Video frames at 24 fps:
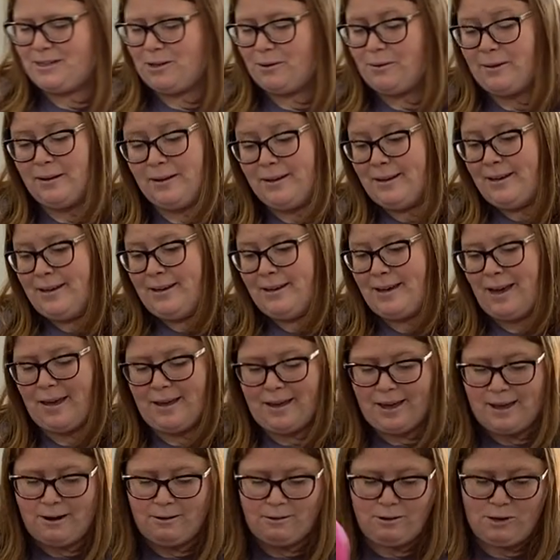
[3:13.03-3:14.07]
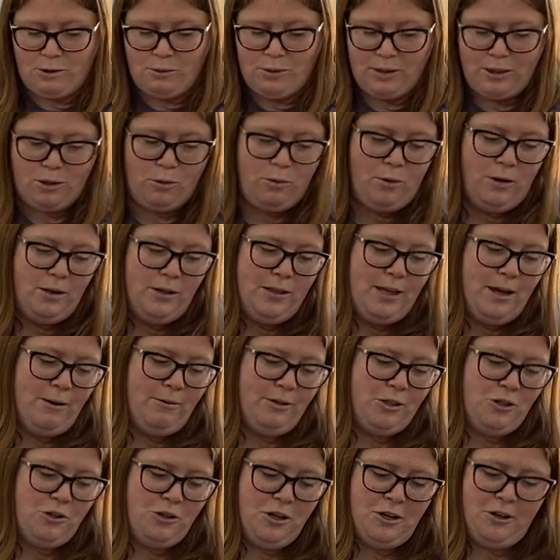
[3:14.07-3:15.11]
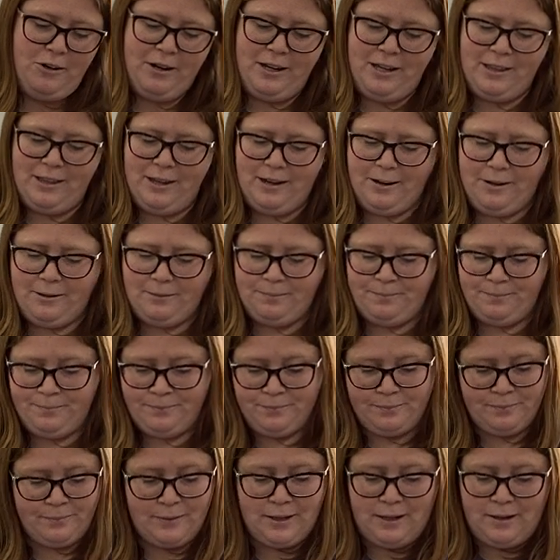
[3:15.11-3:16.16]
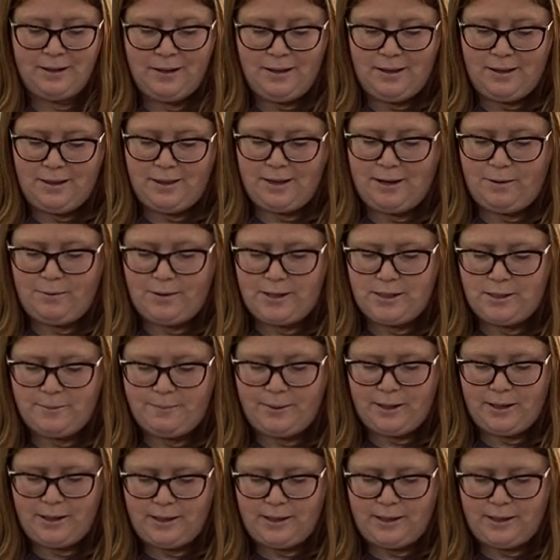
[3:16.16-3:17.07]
So yeah, I don't know what the word that was triggering there thing was. Gotta